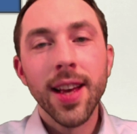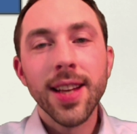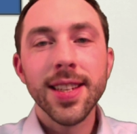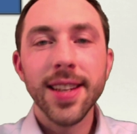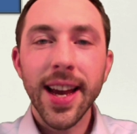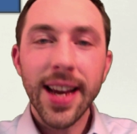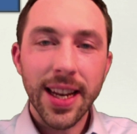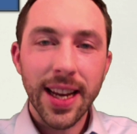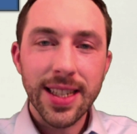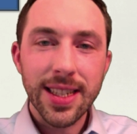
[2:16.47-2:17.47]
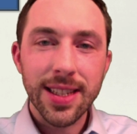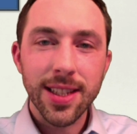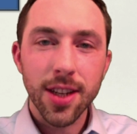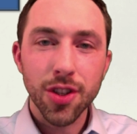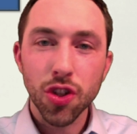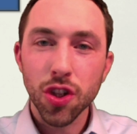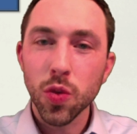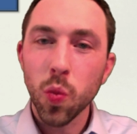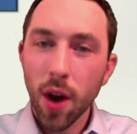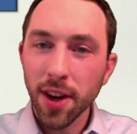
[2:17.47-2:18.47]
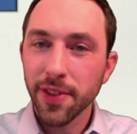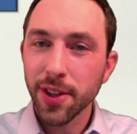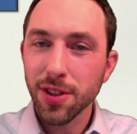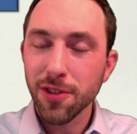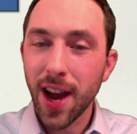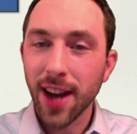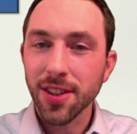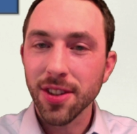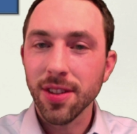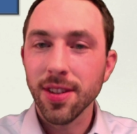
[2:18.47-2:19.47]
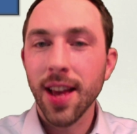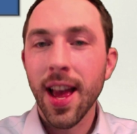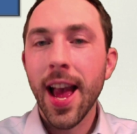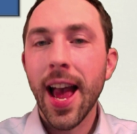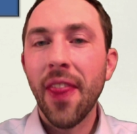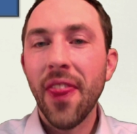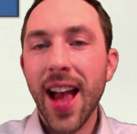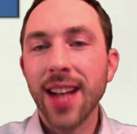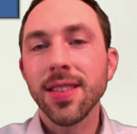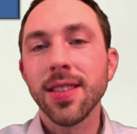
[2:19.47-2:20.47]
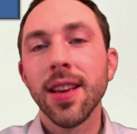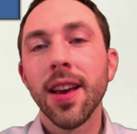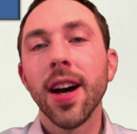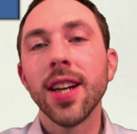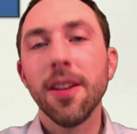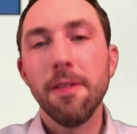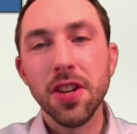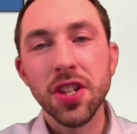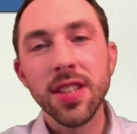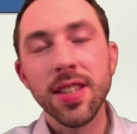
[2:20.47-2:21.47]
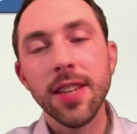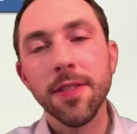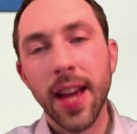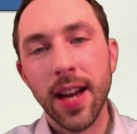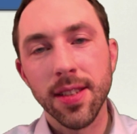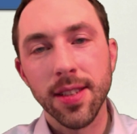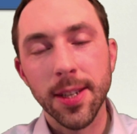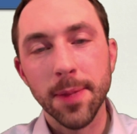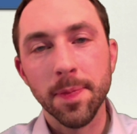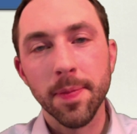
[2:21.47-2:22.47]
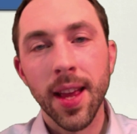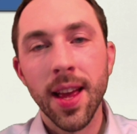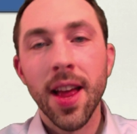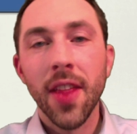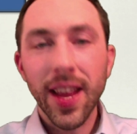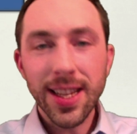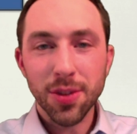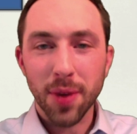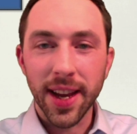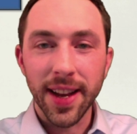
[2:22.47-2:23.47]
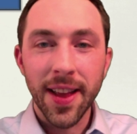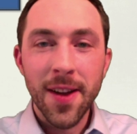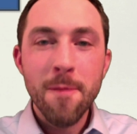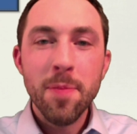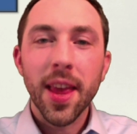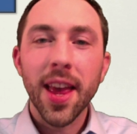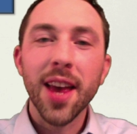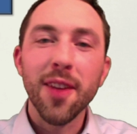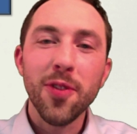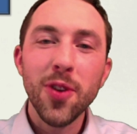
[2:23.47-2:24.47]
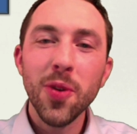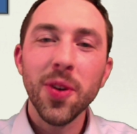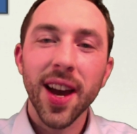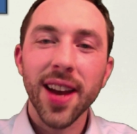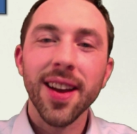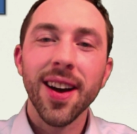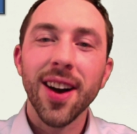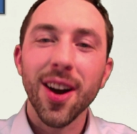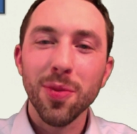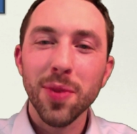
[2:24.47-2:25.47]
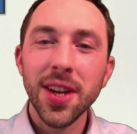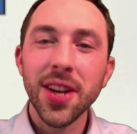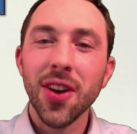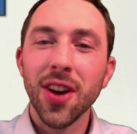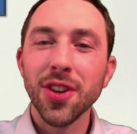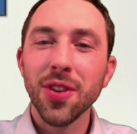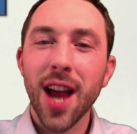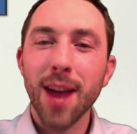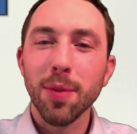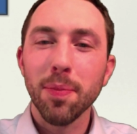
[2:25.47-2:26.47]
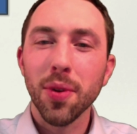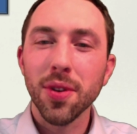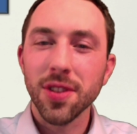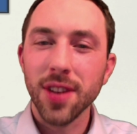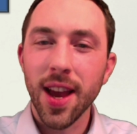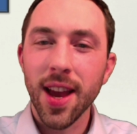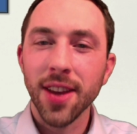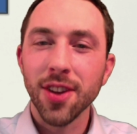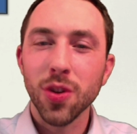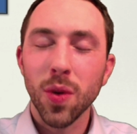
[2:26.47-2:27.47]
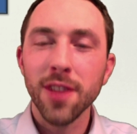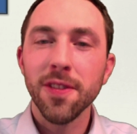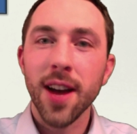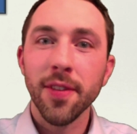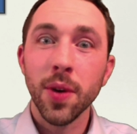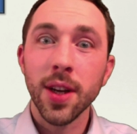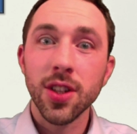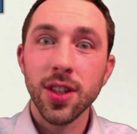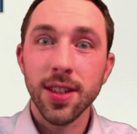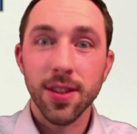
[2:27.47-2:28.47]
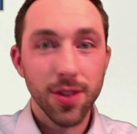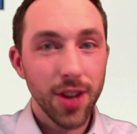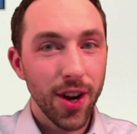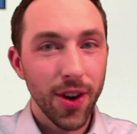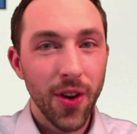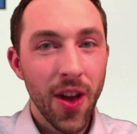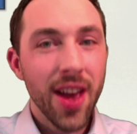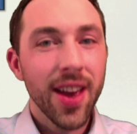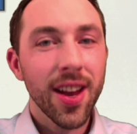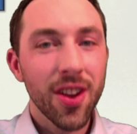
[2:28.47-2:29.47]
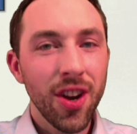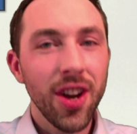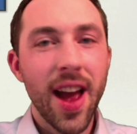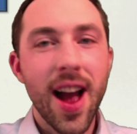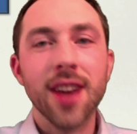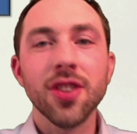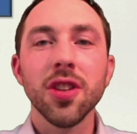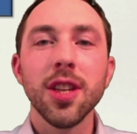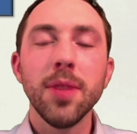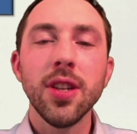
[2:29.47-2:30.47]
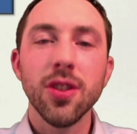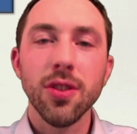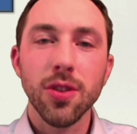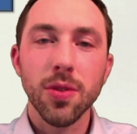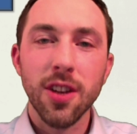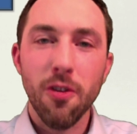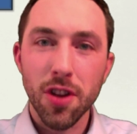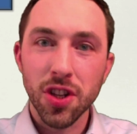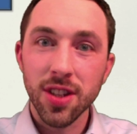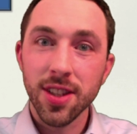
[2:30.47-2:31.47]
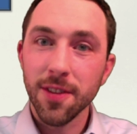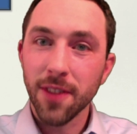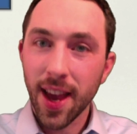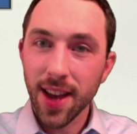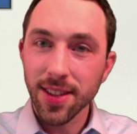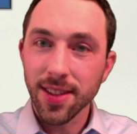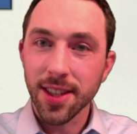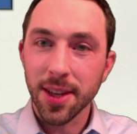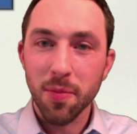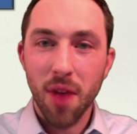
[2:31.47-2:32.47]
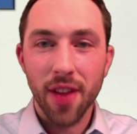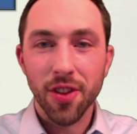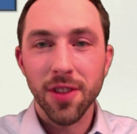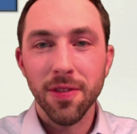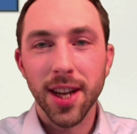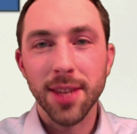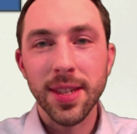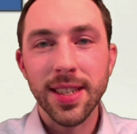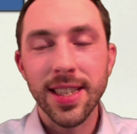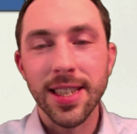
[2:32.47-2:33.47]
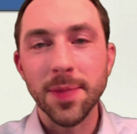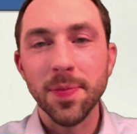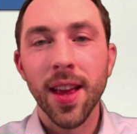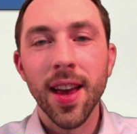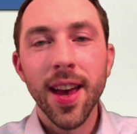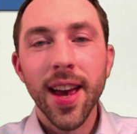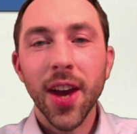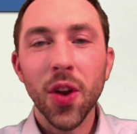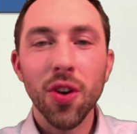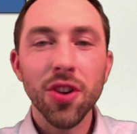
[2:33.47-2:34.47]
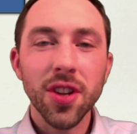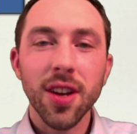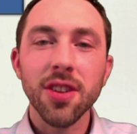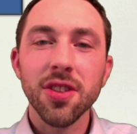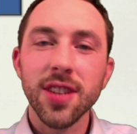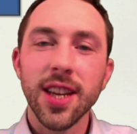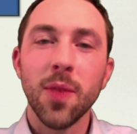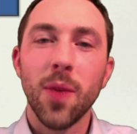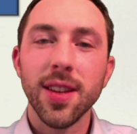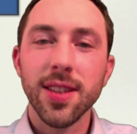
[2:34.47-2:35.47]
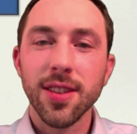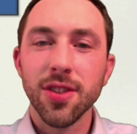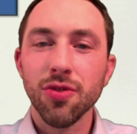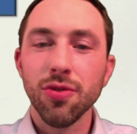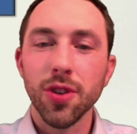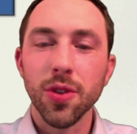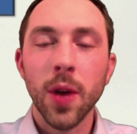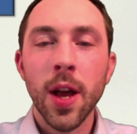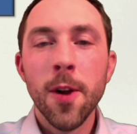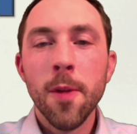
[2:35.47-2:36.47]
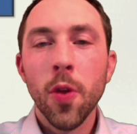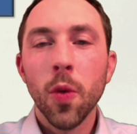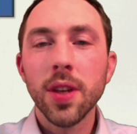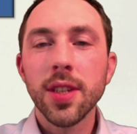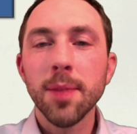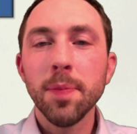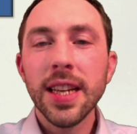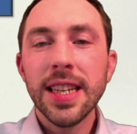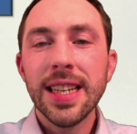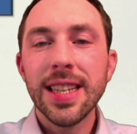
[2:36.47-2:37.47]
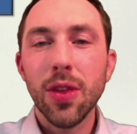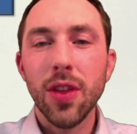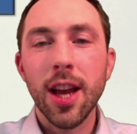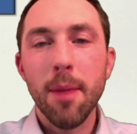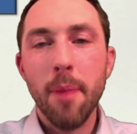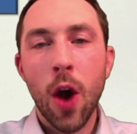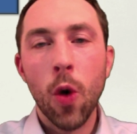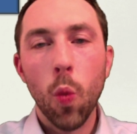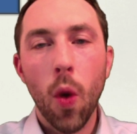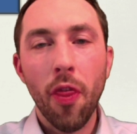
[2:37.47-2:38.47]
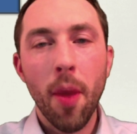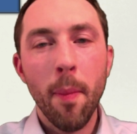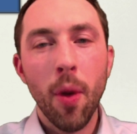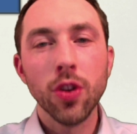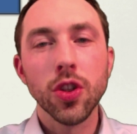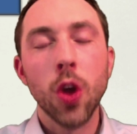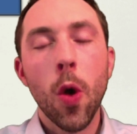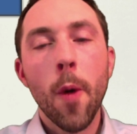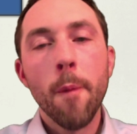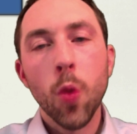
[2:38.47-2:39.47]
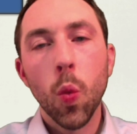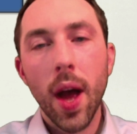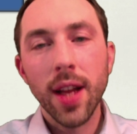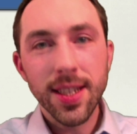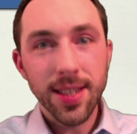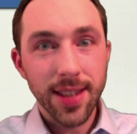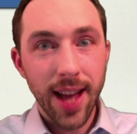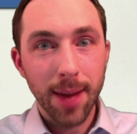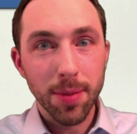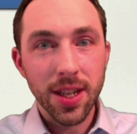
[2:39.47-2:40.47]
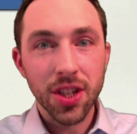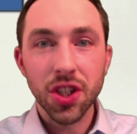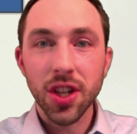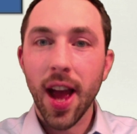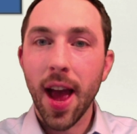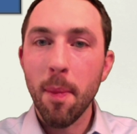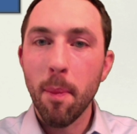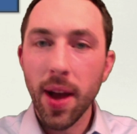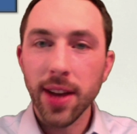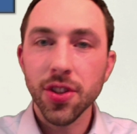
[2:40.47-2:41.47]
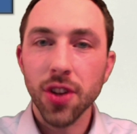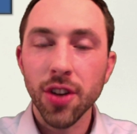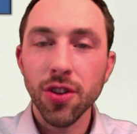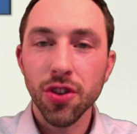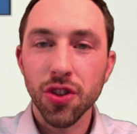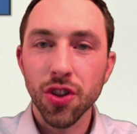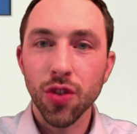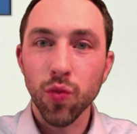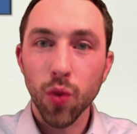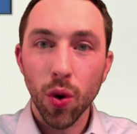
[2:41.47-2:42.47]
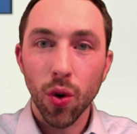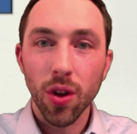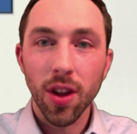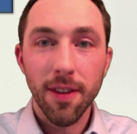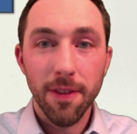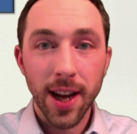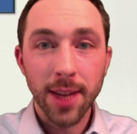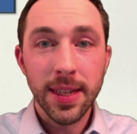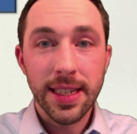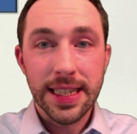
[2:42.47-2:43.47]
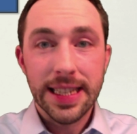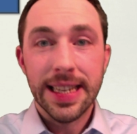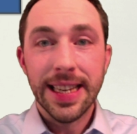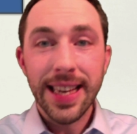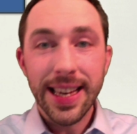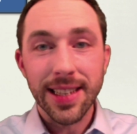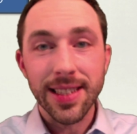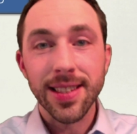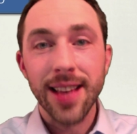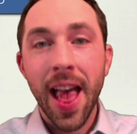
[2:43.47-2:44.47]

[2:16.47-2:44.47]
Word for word: Today I'd like to discuss just one of those factors, and that's a deficiency of calcium. That's right. If you get a reading on your lab report saying your 25-OHD is low, it could actually be due to a deficiency of calcium rather than vitamin D. In order to understand why this is true, we simply need to think about what the most well-established and best understood role of vitamin D is,